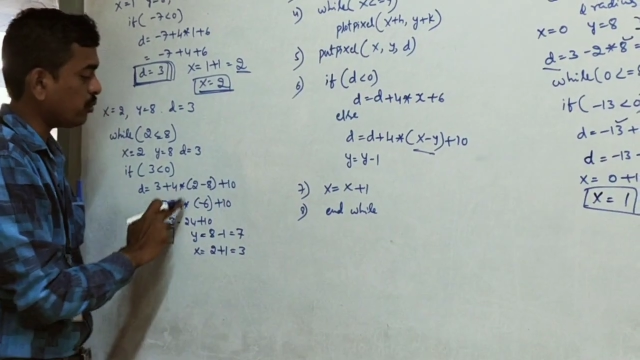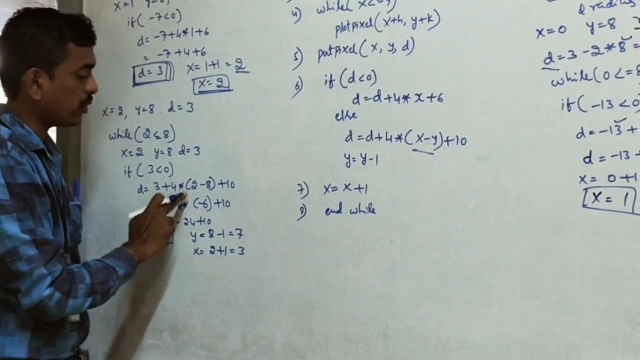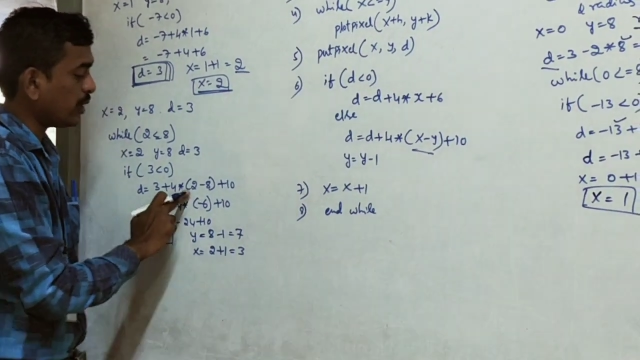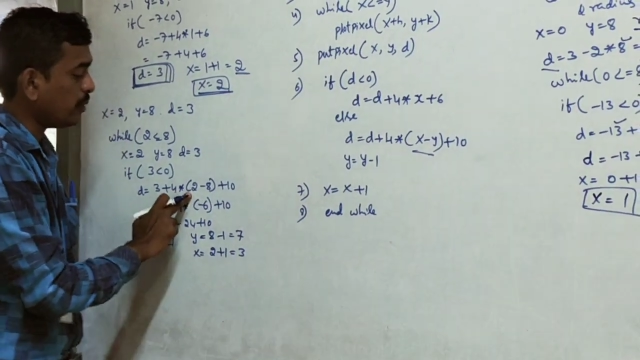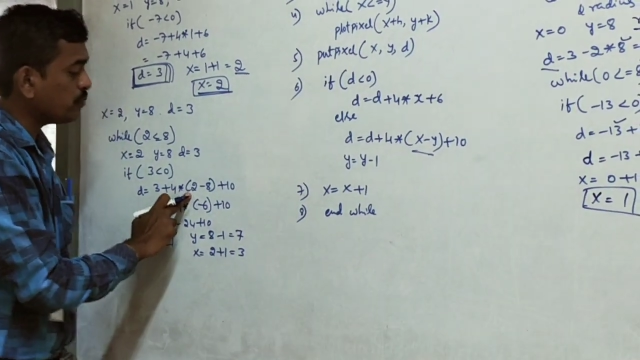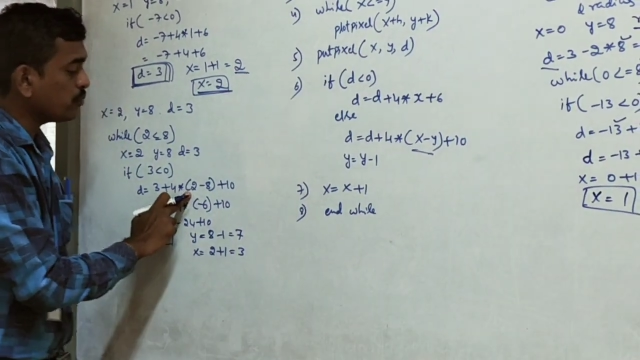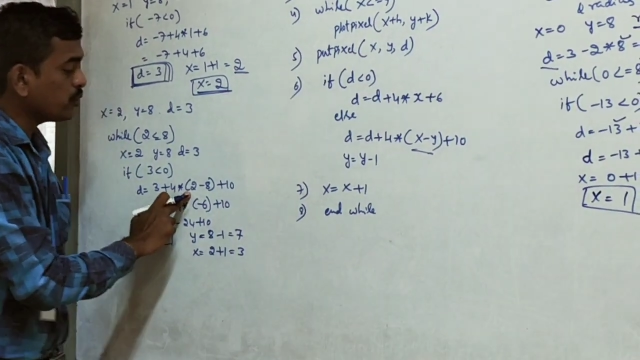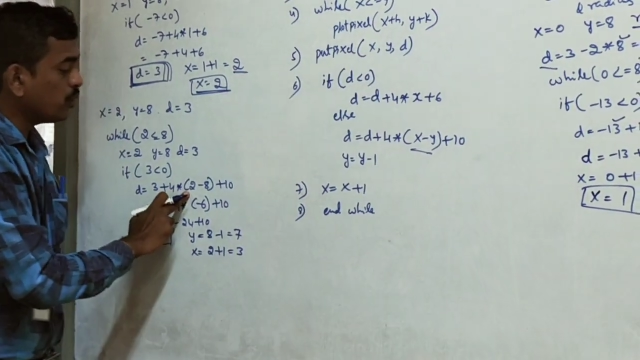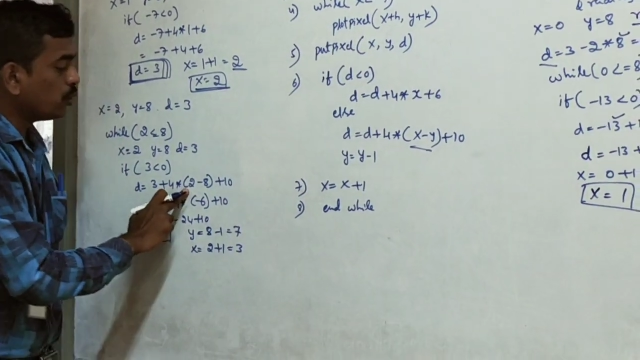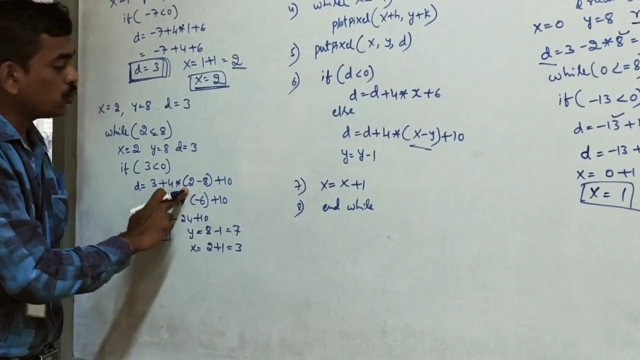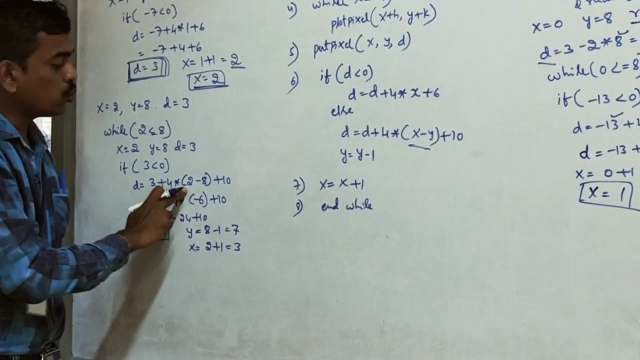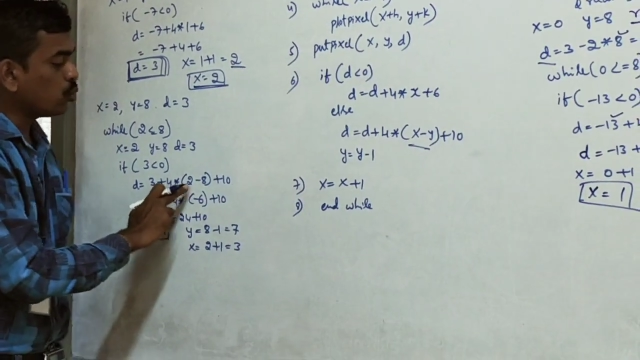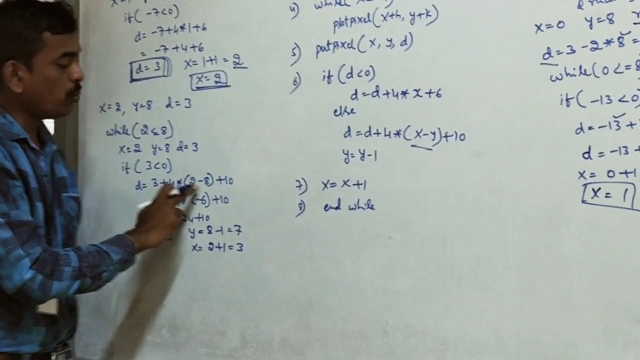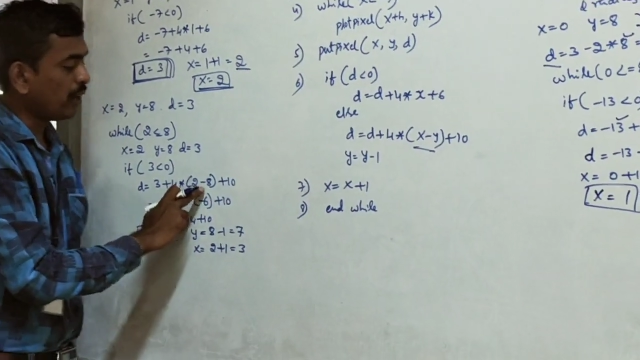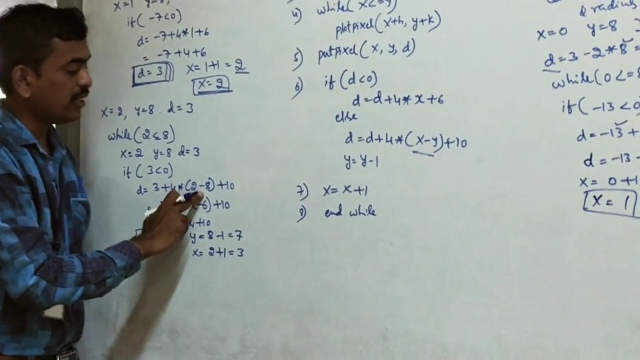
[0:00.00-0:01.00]
Okay, 2
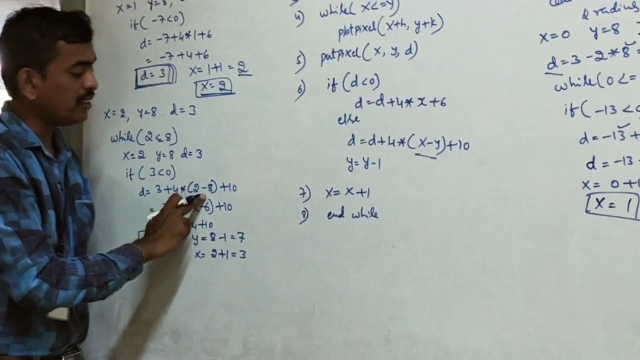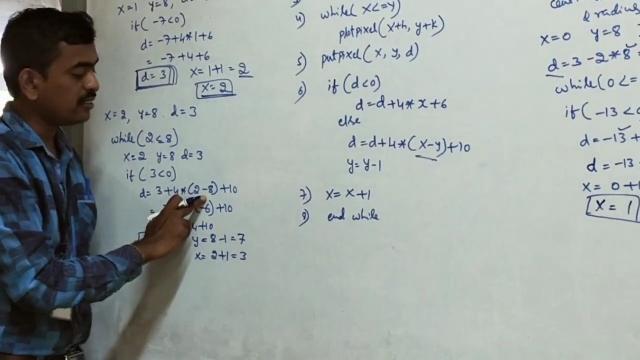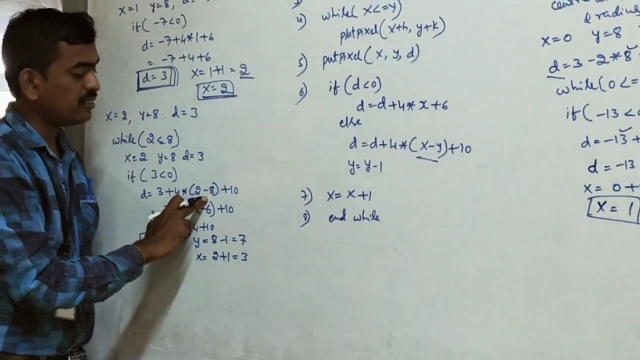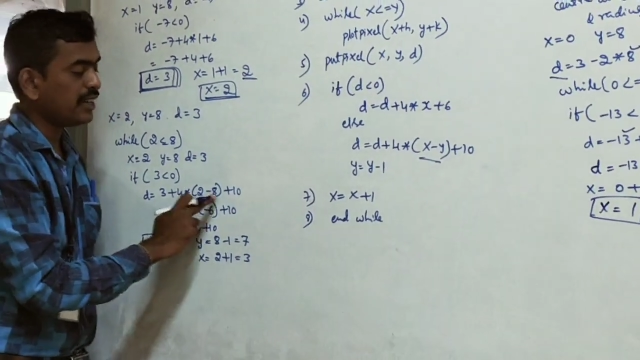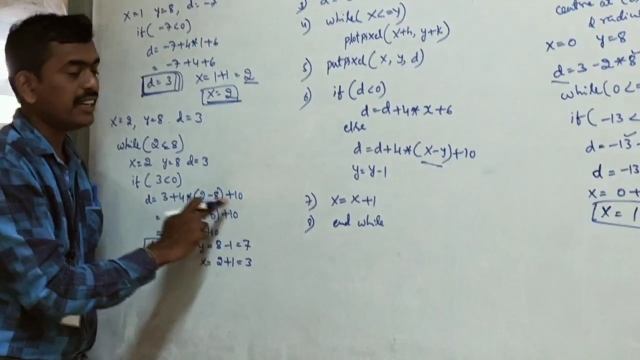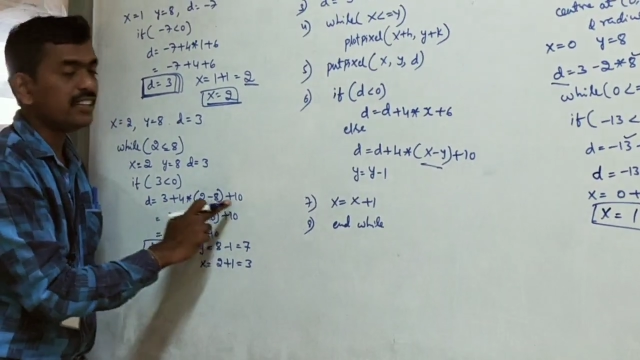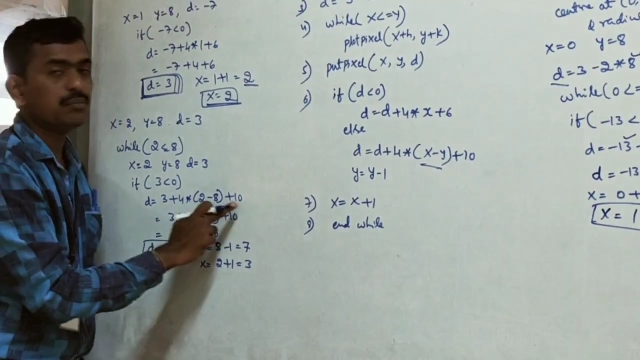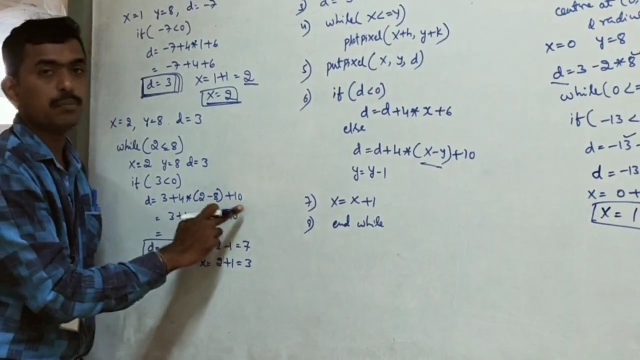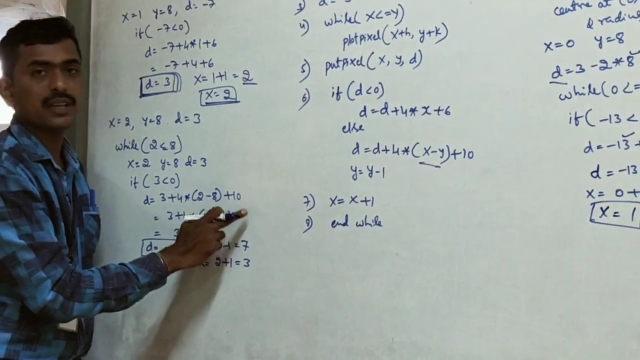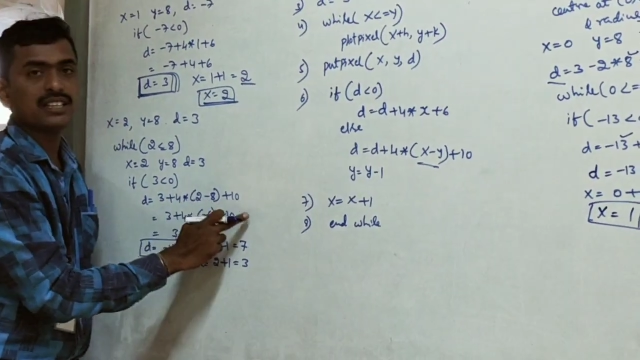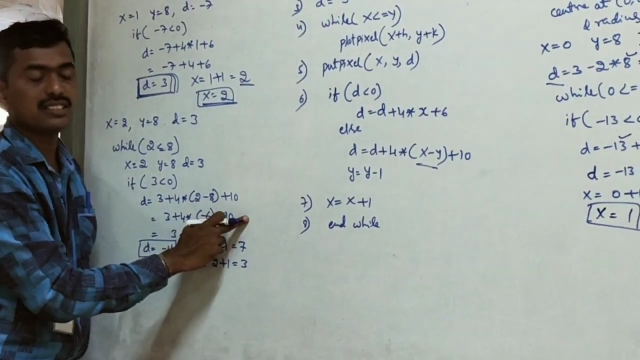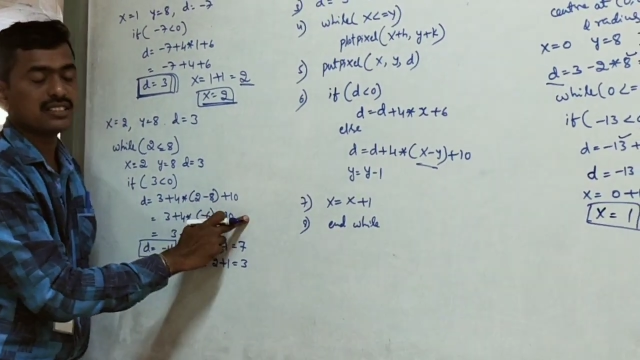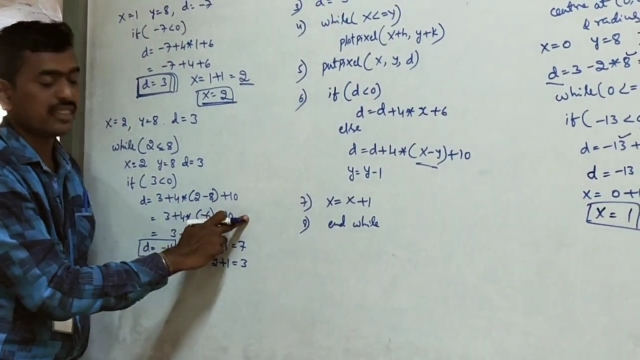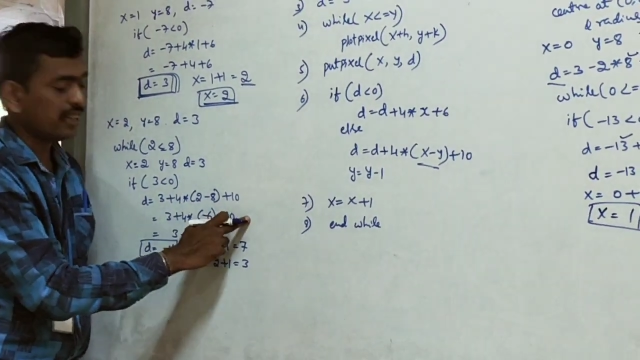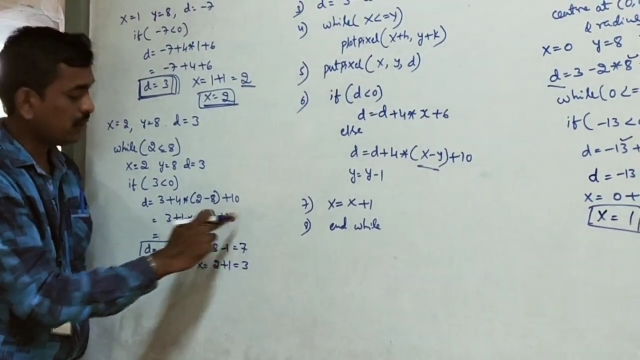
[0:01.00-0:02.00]
minus 8
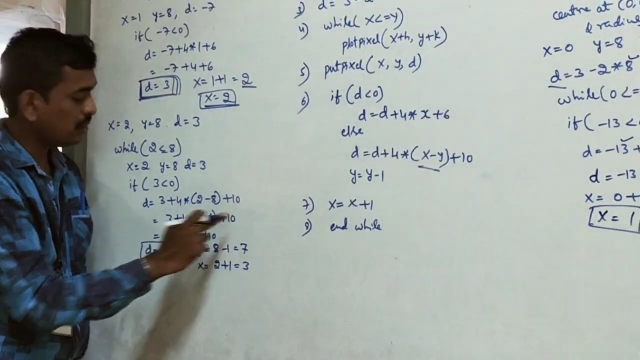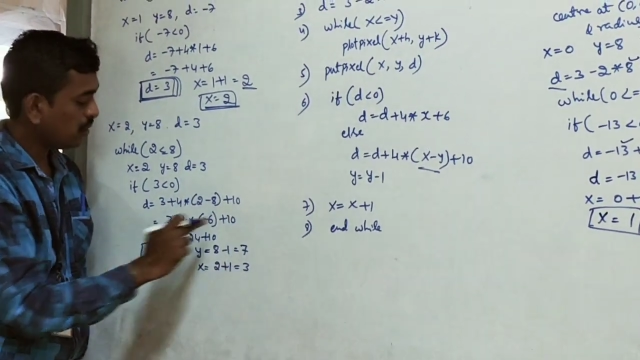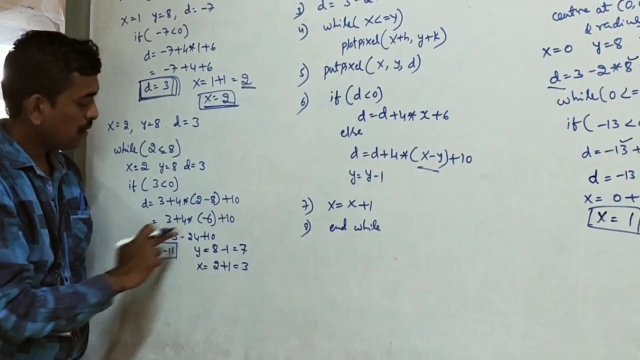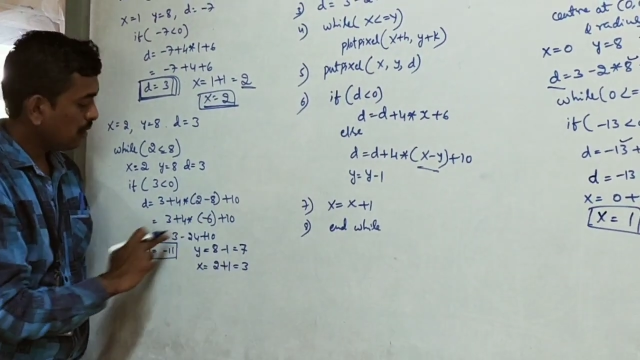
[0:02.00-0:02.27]
plus 10,